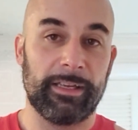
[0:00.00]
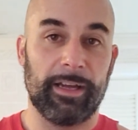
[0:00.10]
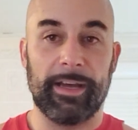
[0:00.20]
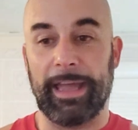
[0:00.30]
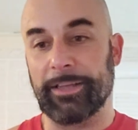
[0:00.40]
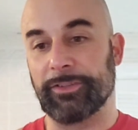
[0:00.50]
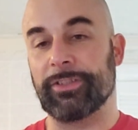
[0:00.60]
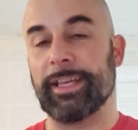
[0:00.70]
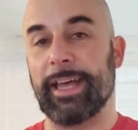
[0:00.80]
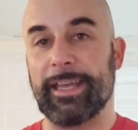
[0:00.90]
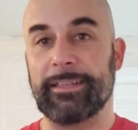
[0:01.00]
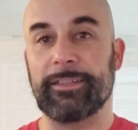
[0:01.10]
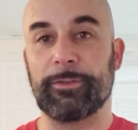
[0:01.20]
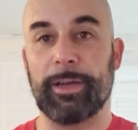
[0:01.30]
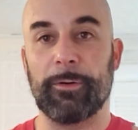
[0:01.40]
exercise
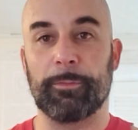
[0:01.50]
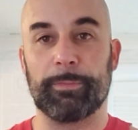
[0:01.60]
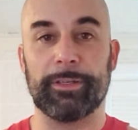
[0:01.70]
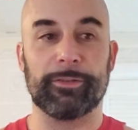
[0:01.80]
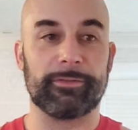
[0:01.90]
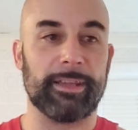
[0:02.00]
to help build